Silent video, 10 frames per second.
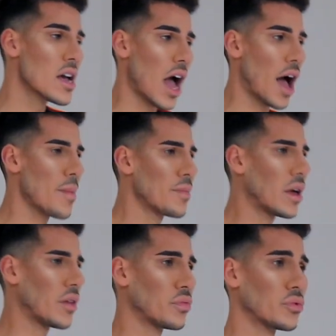
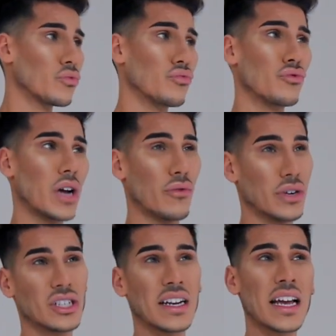
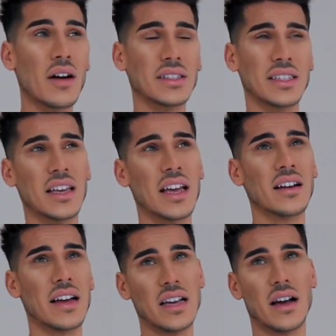Originally I was thinking
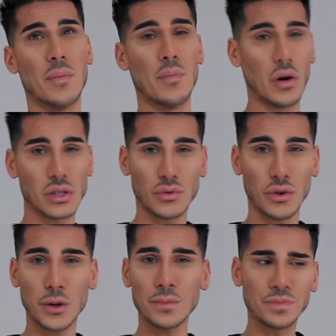like a box
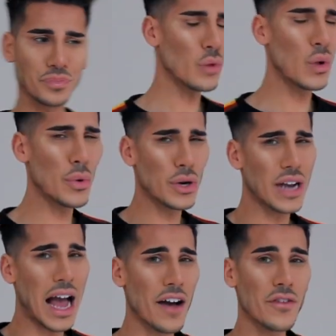room where we
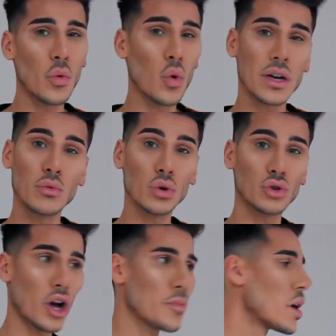could have a walk-in
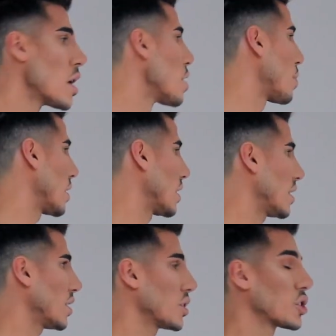wardrobe, but
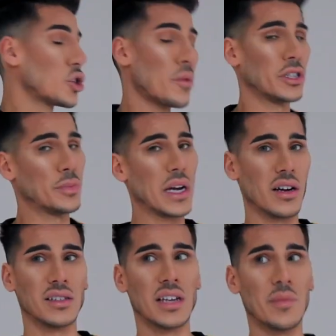this is just so much
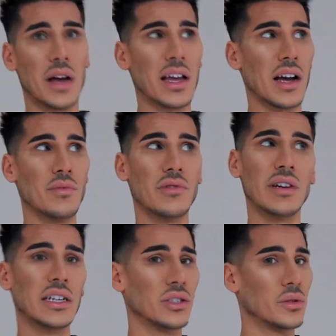bigger, so I'm like, I'm not
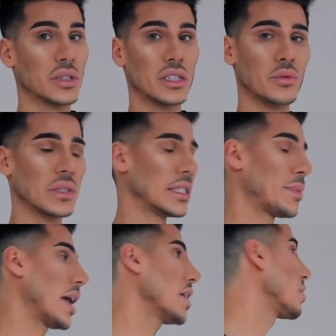really sure what to do with the
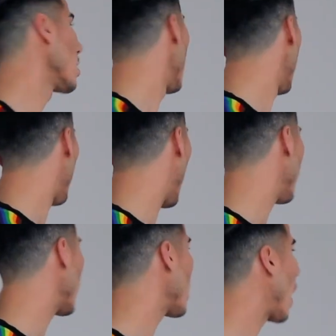space. But
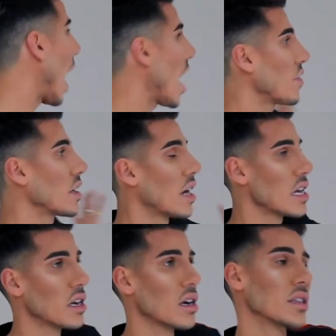I'm thinking about having
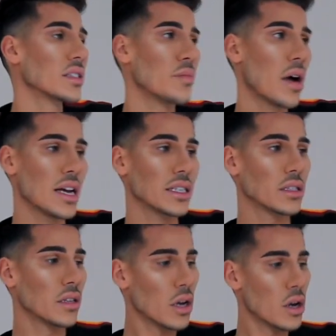like
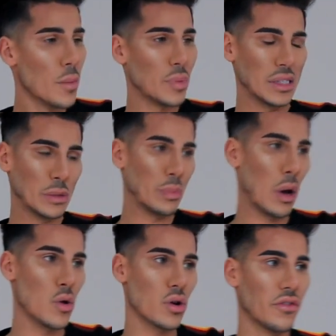customized,
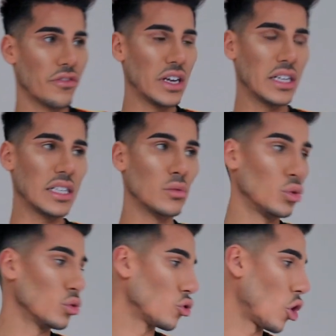bespoke, fitted
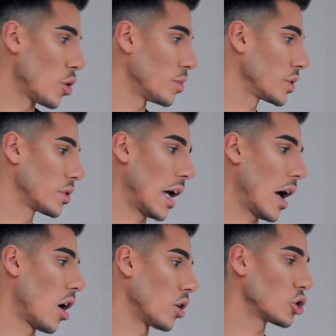in wardrobes
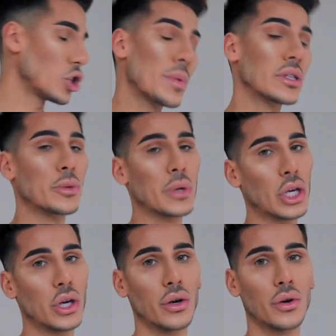that are super
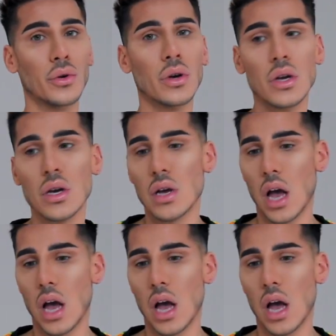cute.